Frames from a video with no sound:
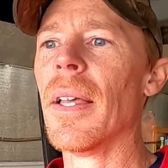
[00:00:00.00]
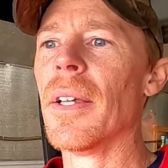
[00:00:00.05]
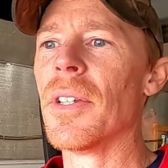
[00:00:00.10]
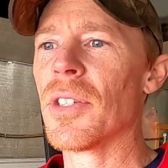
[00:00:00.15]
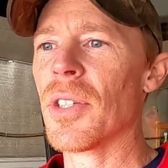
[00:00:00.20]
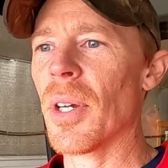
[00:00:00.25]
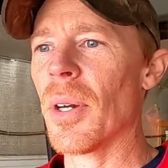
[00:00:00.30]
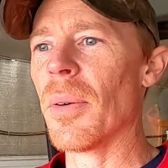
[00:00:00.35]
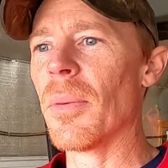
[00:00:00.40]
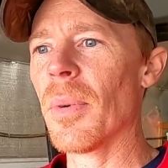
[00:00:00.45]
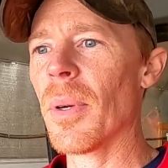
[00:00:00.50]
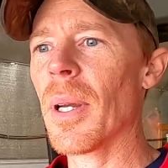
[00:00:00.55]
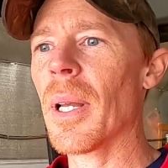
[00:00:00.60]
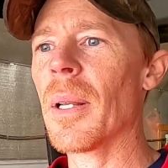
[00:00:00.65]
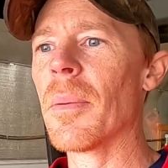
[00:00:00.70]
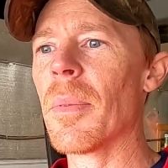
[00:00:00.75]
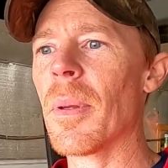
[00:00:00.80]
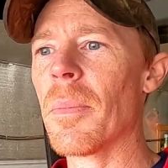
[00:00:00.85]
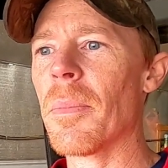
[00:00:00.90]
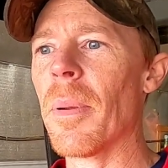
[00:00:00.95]
so we're
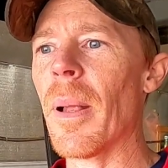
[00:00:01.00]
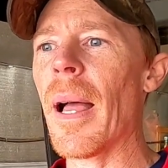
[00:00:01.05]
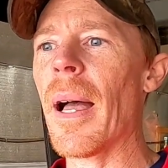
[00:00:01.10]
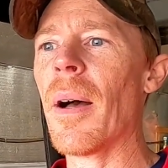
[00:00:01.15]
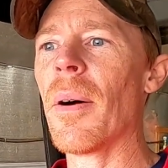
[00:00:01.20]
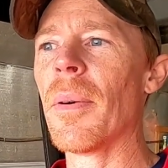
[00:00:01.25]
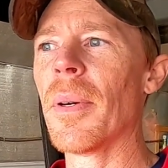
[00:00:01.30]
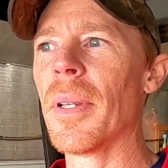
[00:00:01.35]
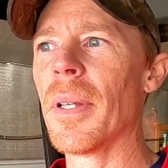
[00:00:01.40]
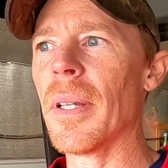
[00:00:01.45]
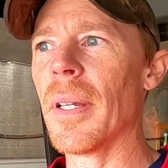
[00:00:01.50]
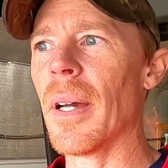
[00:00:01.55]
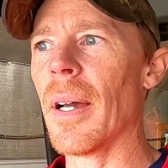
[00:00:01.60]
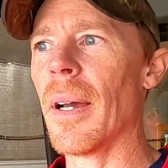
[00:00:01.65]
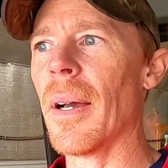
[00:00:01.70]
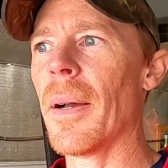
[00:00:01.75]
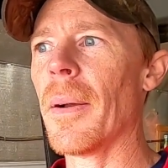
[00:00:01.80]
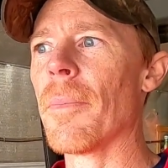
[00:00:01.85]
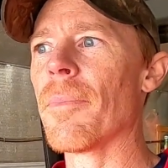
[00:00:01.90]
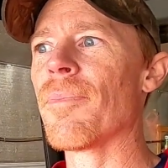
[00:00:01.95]
going to be plowing.
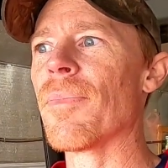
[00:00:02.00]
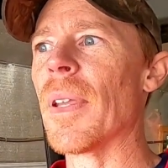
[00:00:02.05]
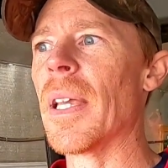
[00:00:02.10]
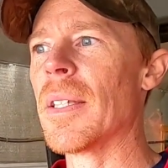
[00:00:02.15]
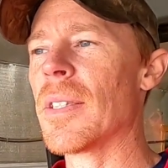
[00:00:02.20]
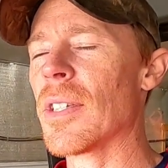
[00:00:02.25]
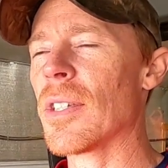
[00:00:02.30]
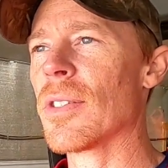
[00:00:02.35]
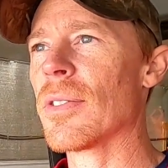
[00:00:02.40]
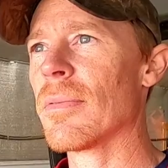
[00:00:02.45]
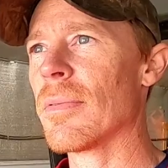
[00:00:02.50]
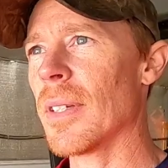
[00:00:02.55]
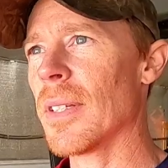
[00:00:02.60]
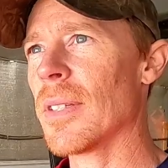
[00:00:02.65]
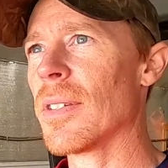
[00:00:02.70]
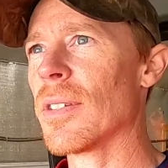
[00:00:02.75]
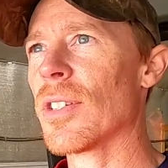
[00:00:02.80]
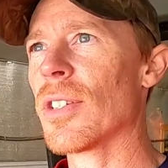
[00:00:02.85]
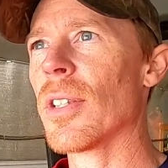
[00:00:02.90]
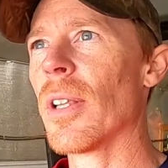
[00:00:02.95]
It's
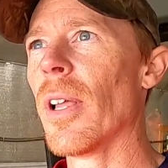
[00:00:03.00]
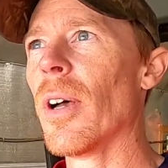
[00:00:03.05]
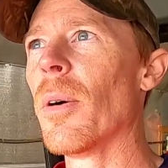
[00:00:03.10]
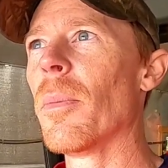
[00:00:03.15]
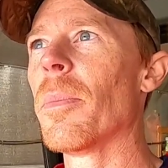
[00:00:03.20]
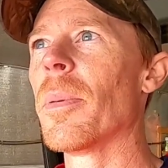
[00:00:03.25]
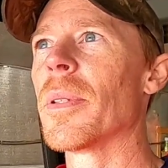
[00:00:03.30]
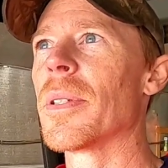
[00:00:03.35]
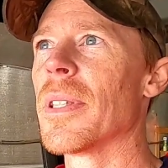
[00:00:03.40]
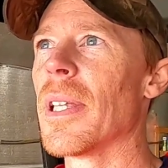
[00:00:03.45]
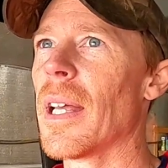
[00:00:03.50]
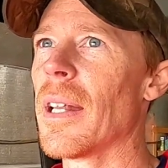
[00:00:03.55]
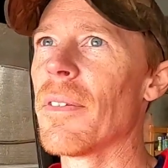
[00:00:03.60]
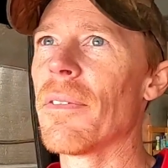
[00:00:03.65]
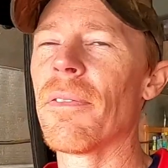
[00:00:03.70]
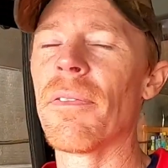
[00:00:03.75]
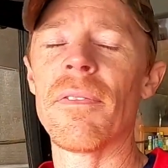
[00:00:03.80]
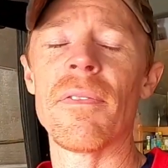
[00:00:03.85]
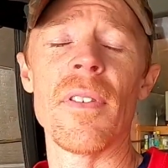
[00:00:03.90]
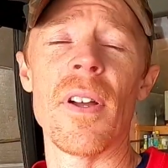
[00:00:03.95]
a slope. It's not
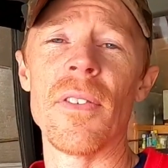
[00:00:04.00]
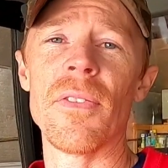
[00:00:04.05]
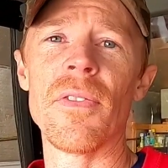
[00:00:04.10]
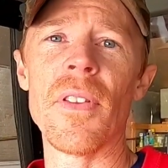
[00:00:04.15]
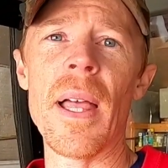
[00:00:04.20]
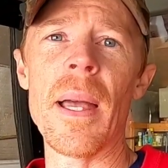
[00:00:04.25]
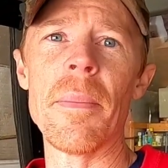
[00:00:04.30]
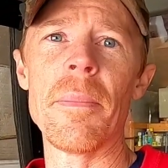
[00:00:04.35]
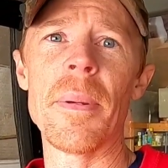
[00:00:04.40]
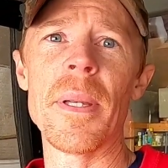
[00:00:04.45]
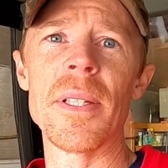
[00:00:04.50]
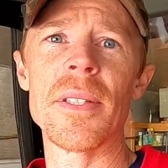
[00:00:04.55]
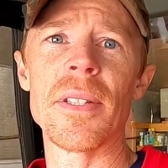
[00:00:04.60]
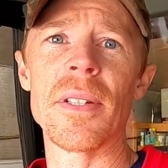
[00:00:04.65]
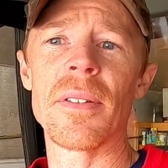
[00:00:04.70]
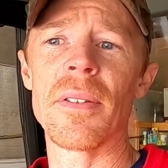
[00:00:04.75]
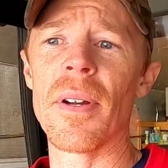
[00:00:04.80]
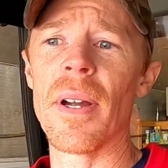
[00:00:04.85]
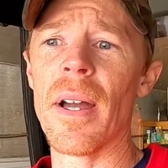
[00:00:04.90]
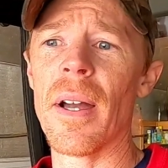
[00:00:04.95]
a flat piece
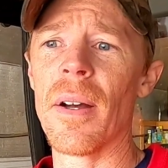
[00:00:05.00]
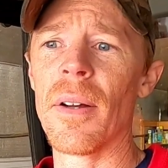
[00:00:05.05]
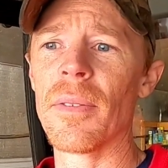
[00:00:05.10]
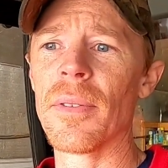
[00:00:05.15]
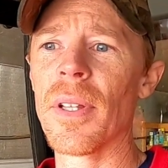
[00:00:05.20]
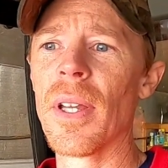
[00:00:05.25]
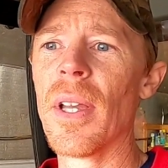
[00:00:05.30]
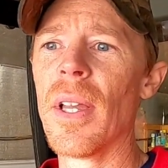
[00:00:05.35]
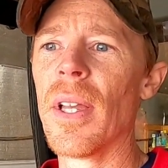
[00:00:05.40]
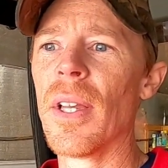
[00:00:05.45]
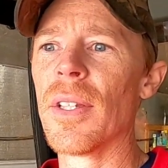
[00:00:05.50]
of ground.